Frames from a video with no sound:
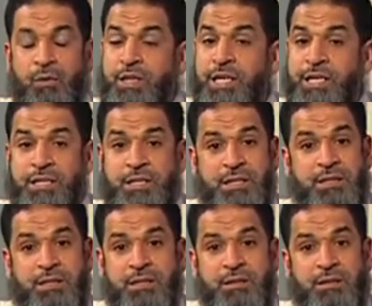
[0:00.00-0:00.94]
with
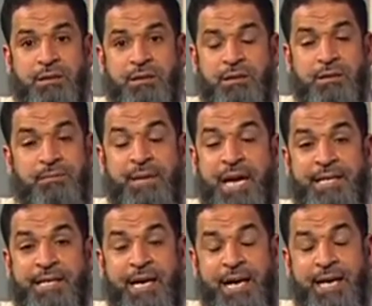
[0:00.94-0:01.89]
this,
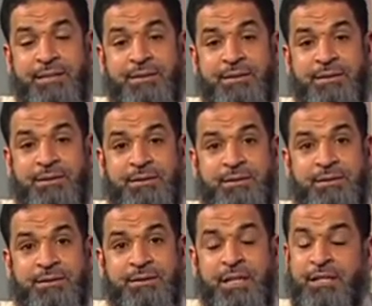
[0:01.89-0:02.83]
mankind,
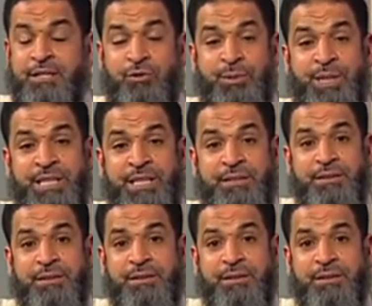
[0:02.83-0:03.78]
the
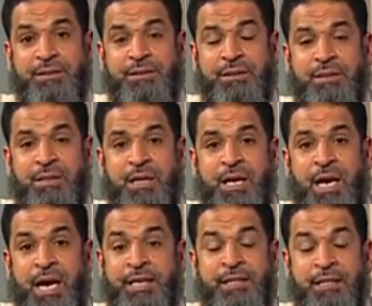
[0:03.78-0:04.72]
disobedient
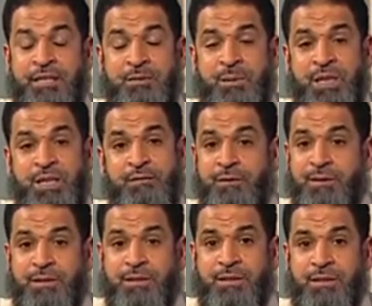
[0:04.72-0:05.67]
and the
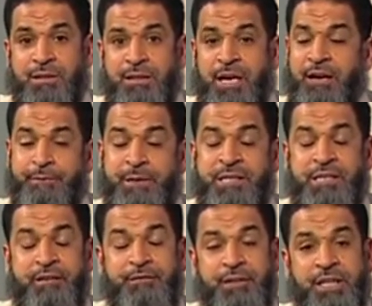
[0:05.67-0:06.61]
disbelievers have been
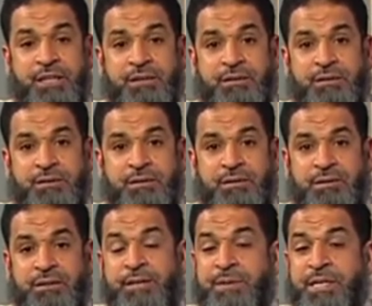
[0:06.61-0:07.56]
suffering.
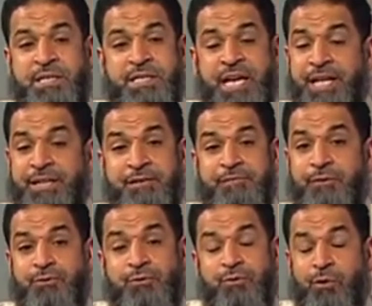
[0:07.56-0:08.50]
They've been standing
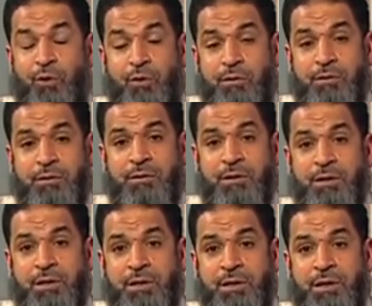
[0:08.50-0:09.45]
for too long,
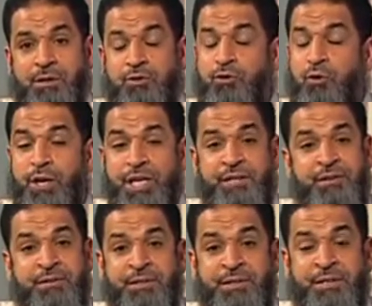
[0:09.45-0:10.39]

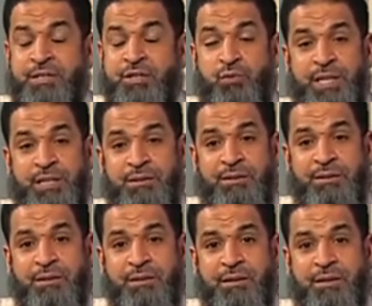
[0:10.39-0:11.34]
soaking their
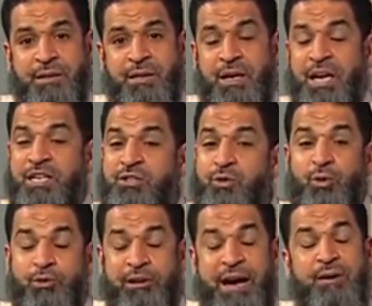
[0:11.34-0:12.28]
sweat. It's
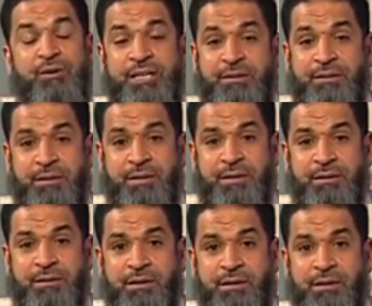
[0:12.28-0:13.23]
so crowded.
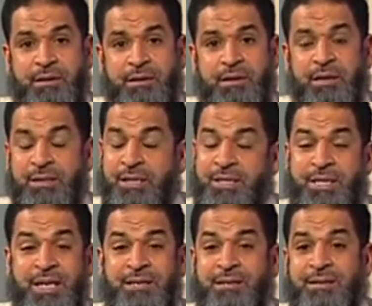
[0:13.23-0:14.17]
The
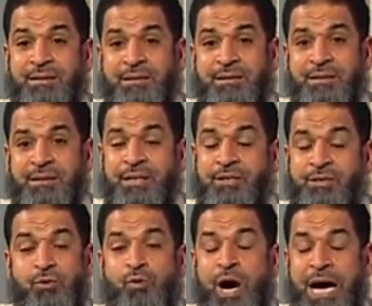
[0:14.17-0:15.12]
sun is
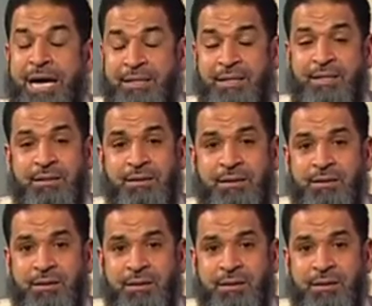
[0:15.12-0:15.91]
so hot.